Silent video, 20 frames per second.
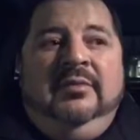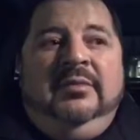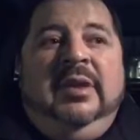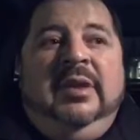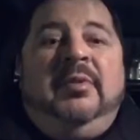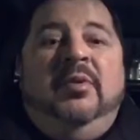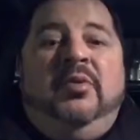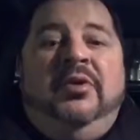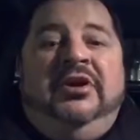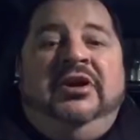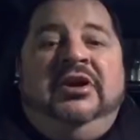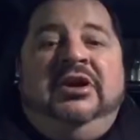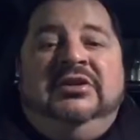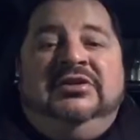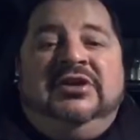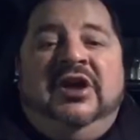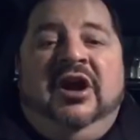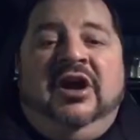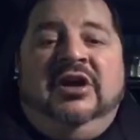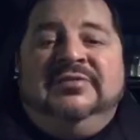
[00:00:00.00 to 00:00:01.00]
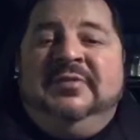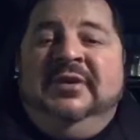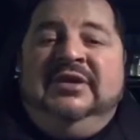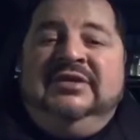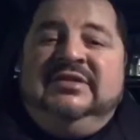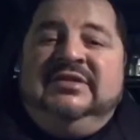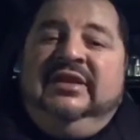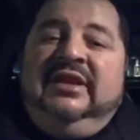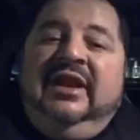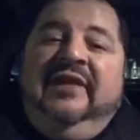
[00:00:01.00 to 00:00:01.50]
People wanted guitars
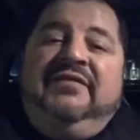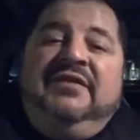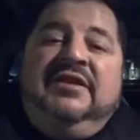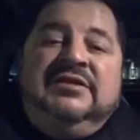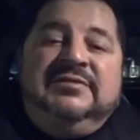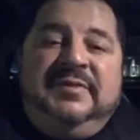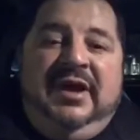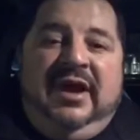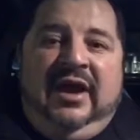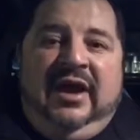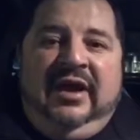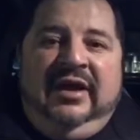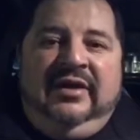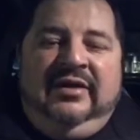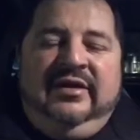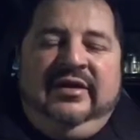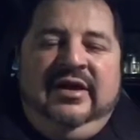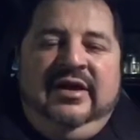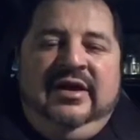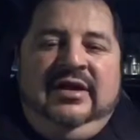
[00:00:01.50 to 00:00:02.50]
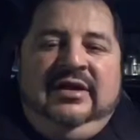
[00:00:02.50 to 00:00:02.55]
because they left things behind.